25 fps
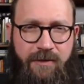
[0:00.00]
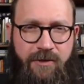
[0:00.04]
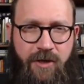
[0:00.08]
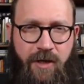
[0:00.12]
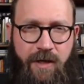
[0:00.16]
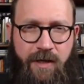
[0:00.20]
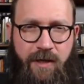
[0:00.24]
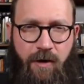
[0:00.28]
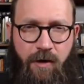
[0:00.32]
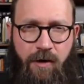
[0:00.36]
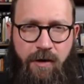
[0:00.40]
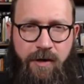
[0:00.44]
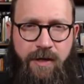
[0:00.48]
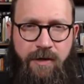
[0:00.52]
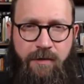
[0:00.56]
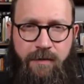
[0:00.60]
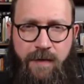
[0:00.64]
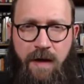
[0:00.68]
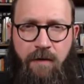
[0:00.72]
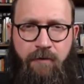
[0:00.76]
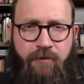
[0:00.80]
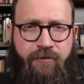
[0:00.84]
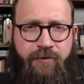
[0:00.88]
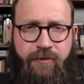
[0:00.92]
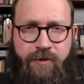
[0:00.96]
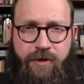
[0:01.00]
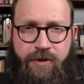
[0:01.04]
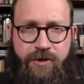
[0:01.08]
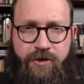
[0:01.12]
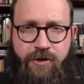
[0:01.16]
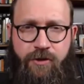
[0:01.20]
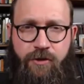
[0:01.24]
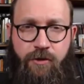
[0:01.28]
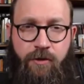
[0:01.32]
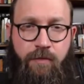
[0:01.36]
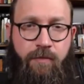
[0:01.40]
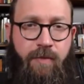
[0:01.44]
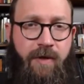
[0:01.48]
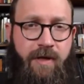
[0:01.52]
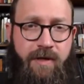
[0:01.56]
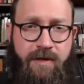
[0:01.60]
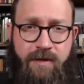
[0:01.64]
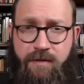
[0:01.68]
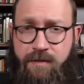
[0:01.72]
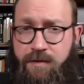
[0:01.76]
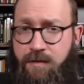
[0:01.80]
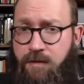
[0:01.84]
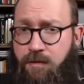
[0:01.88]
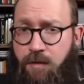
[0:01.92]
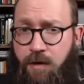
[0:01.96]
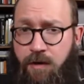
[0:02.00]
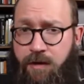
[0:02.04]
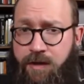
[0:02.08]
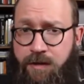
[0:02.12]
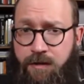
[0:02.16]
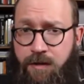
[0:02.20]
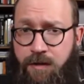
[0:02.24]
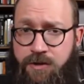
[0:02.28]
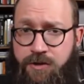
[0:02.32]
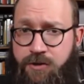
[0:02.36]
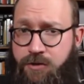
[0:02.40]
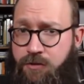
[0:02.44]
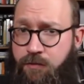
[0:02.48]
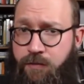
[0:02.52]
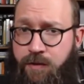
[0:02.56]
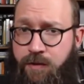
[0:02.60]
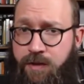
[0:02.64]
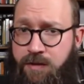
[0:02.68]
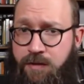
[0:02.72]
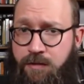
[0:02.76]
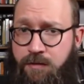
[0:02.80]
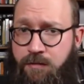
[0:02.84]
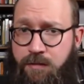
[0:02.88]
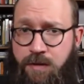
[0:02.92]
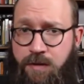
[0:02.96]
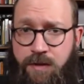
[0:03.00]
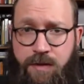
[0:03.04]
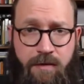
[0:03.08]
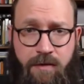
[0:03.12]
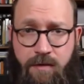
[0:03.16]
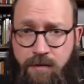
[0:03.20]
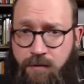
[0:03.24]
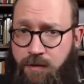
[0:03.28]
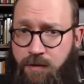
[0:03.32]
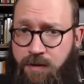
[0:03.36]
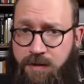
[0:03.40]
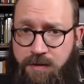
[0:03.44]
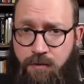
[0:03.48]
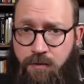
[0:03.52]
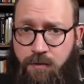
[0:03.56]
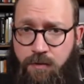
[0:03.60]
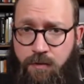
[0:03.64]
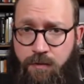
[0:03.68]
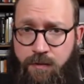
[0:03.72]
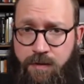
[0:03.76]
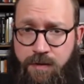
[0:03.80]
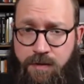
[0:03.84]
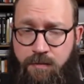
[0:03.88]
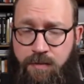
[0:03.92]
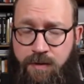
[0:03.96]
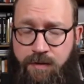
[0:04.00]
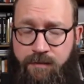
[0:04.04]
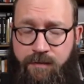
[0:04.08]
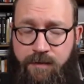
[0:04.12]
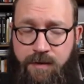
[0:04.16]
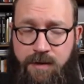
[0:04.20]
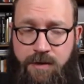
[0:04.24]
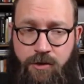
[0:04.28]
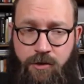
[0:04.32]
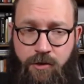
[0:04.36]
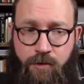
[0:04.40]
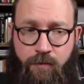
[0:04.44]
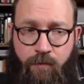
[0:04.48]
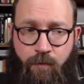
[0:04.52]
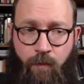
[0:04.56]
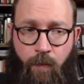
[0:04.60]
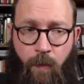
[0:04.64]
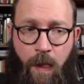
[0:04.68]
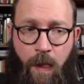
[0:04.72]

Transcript: trying to argue that was really true because there's no archaeological reason and there's no historical reason to believe it's true.